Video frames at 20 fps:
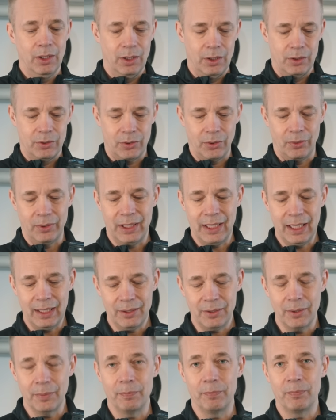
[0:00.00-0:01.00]
So
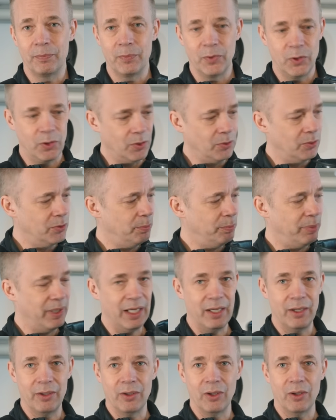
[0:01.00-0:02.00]
get a good
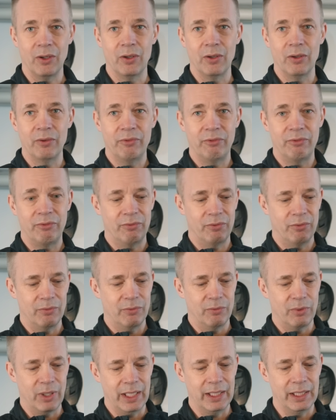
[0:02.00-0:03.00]
pair of
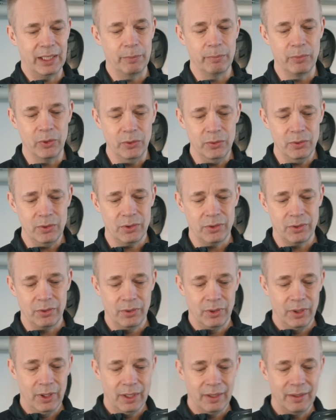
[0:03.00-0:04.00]
riding boots.
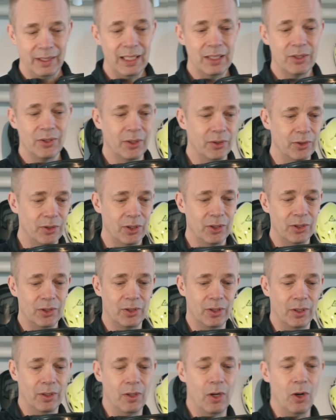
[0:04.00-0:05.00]
These are
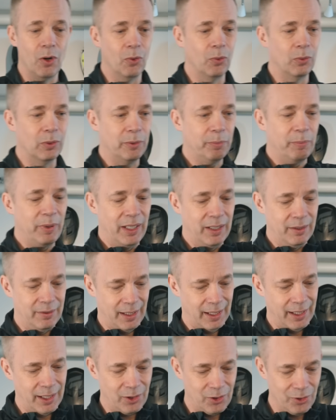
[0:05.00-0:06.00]
just an old pair
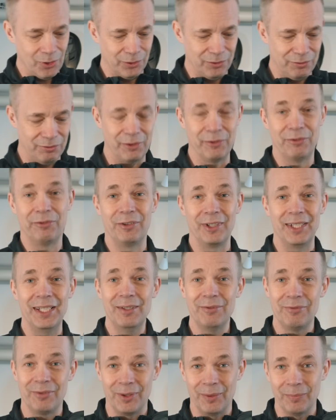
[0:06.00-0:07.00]
that I got for
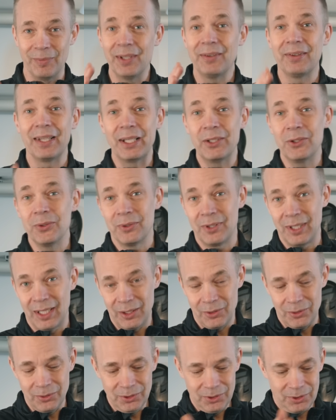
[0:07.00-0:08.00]
free from, thank you
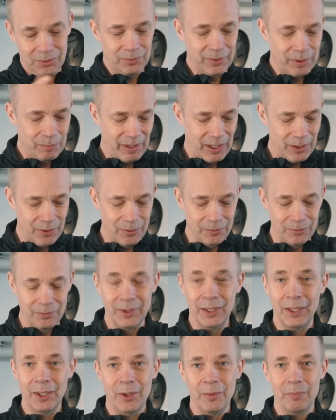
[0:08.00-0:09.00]
Dragos, when my
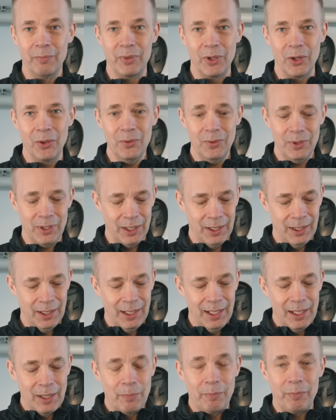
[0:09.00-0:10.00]
own broke.
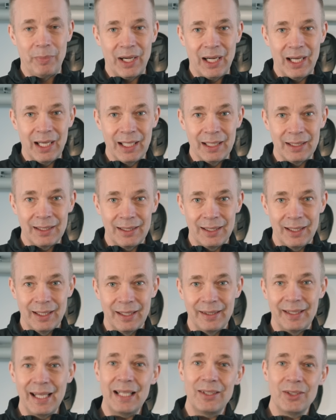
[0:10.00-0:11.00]
But
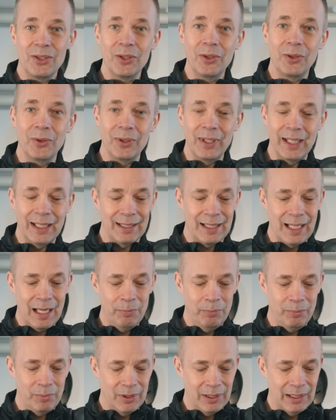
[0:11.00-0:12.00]
that's a good
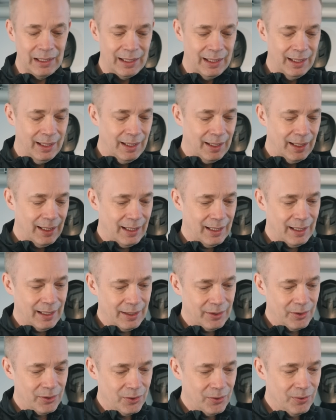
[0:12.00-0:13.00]
example.
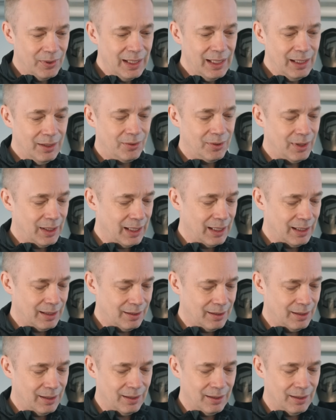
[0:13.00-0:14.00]
You need to get